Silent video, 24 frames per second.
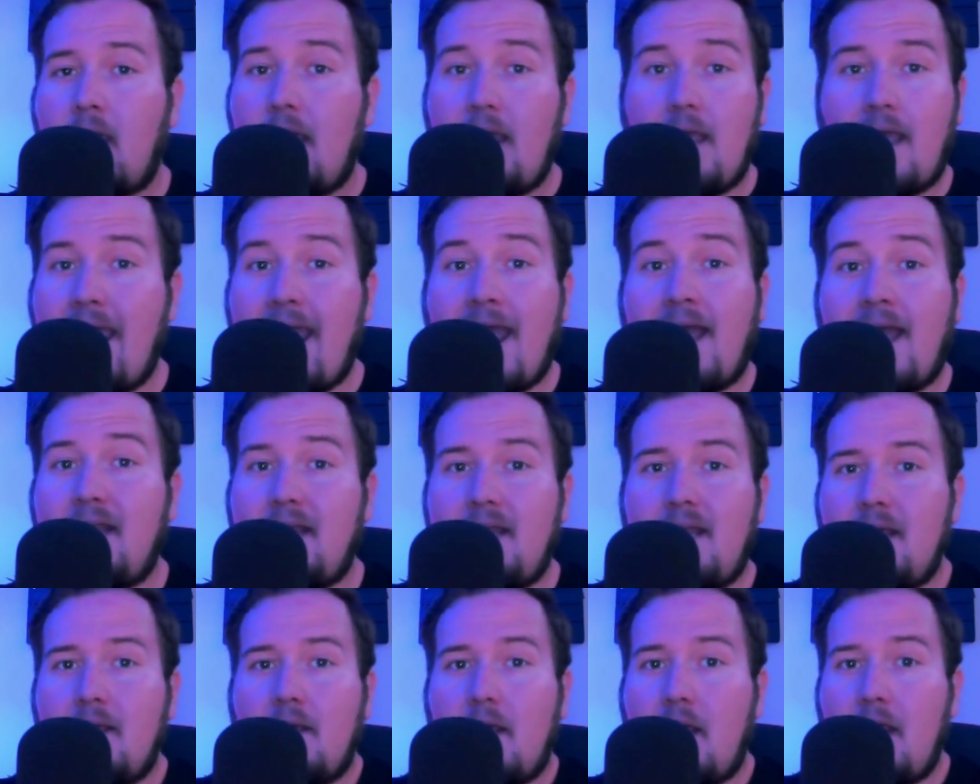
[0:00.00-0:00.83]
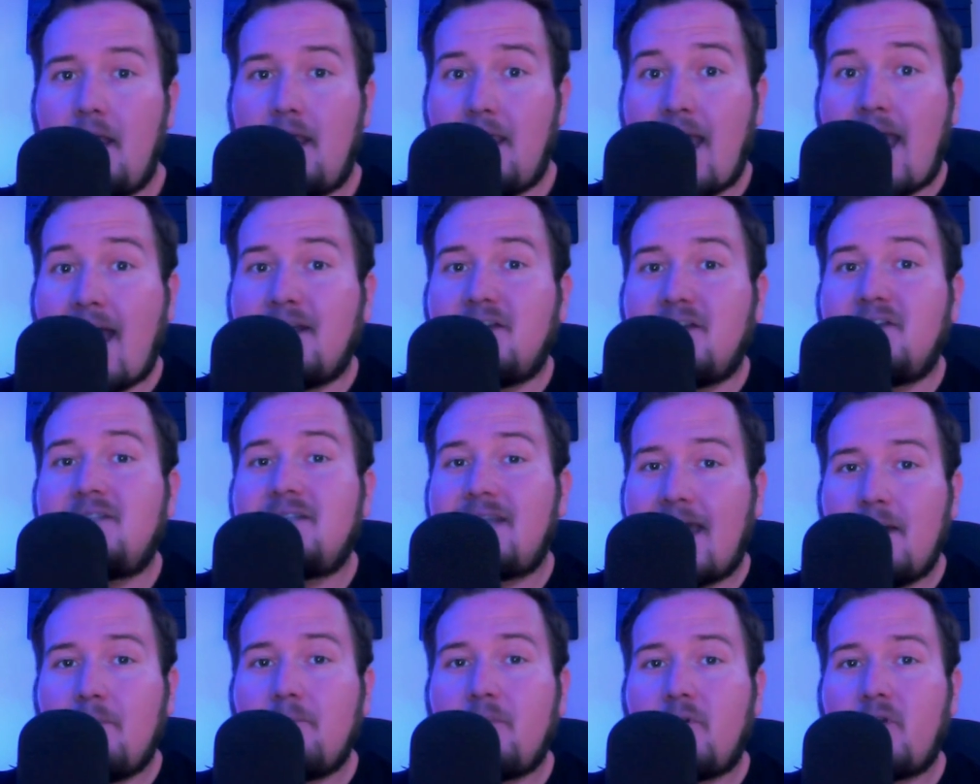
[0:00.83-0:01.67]
And he had
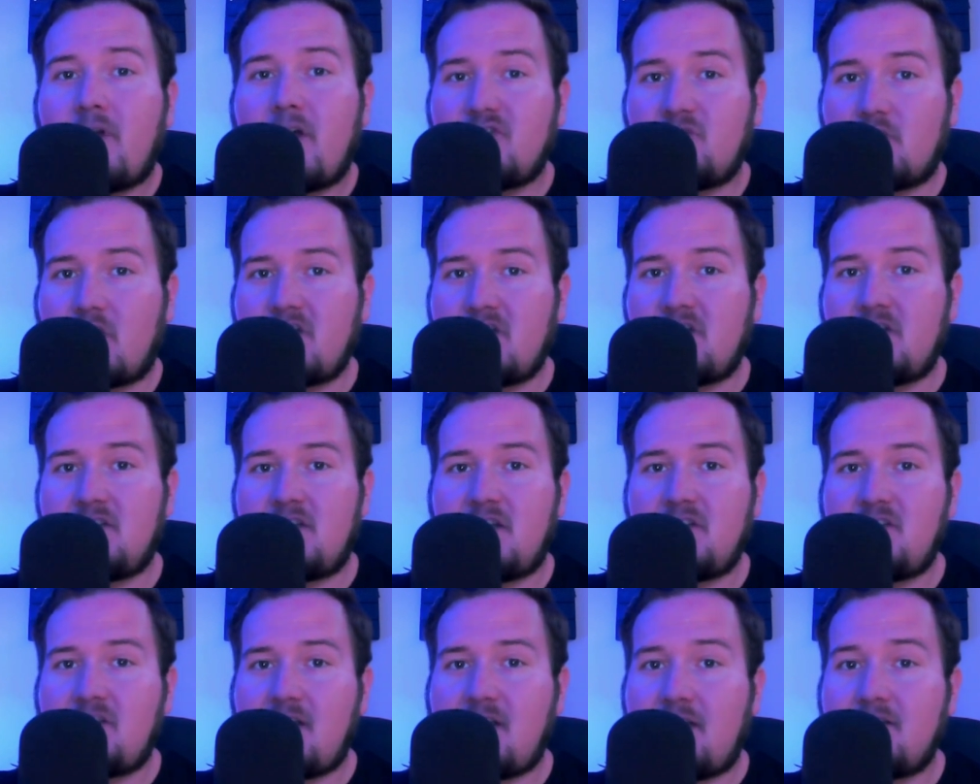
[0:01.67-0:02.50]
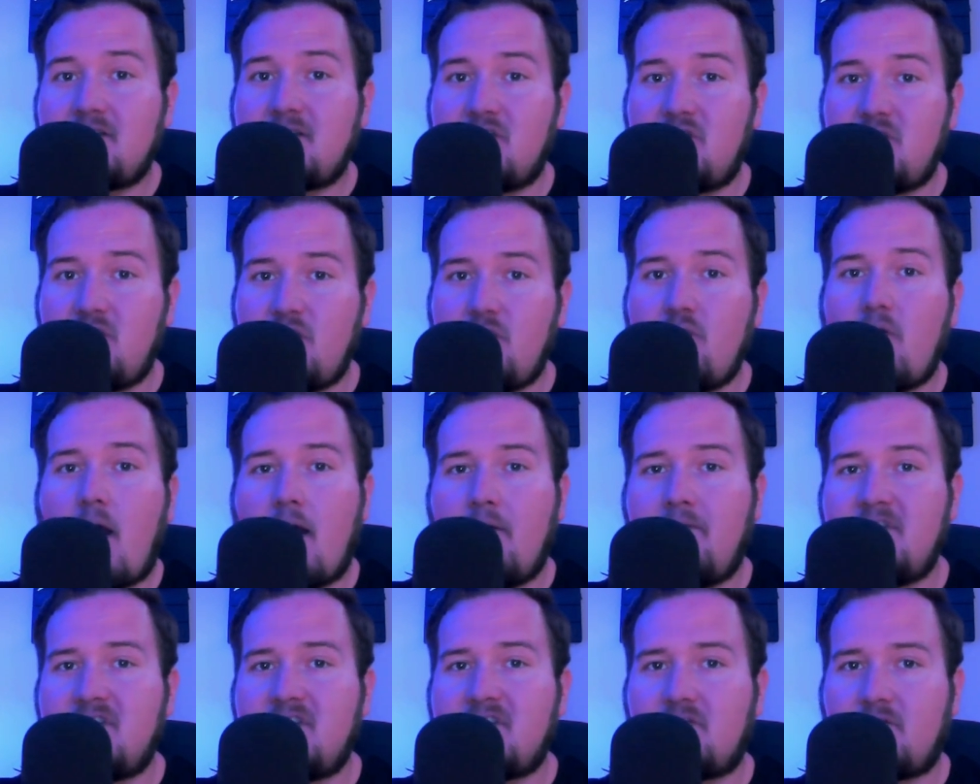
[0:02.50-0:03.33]
10-plus rushing touchdowns in 2 of
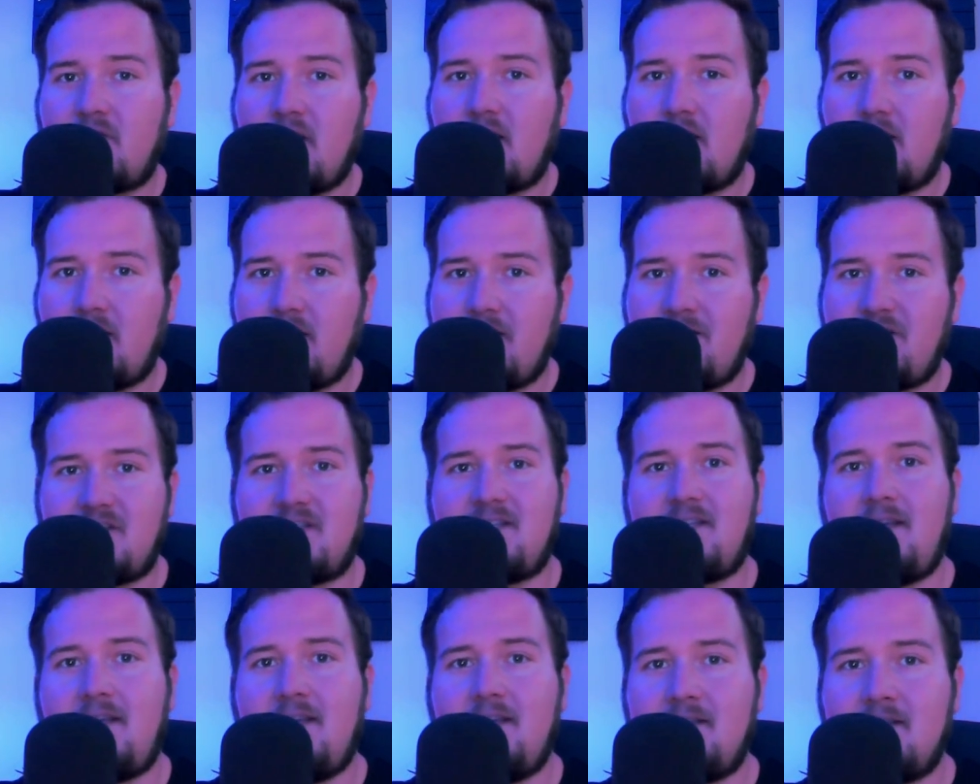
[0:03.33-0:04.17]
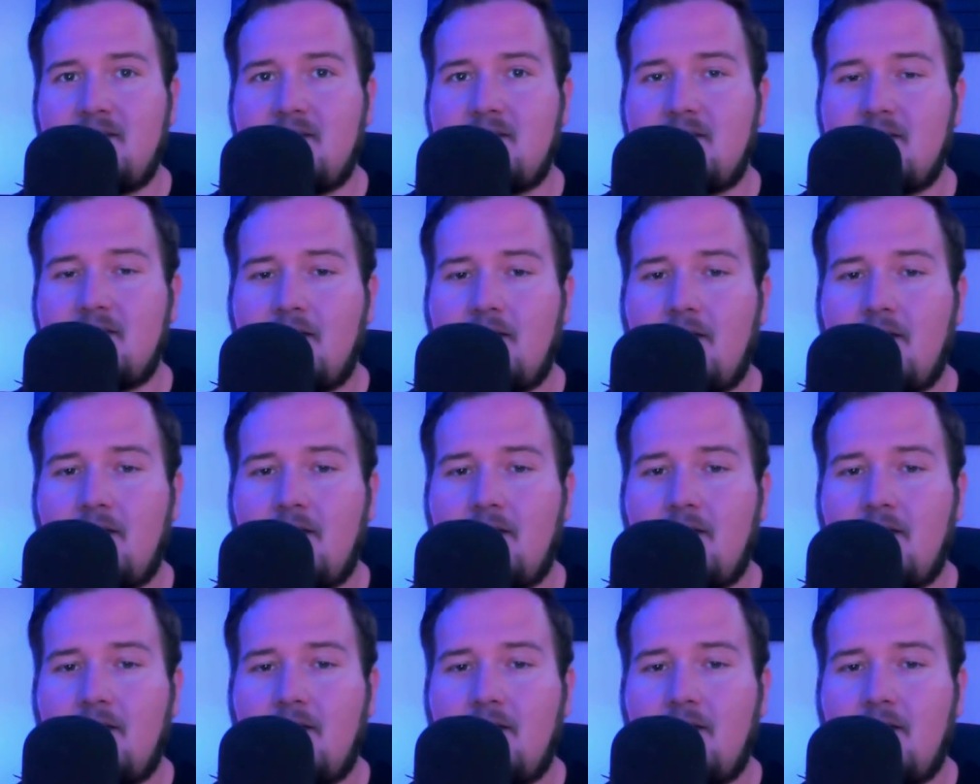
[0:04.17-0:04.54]
his 3 collegiate seasons.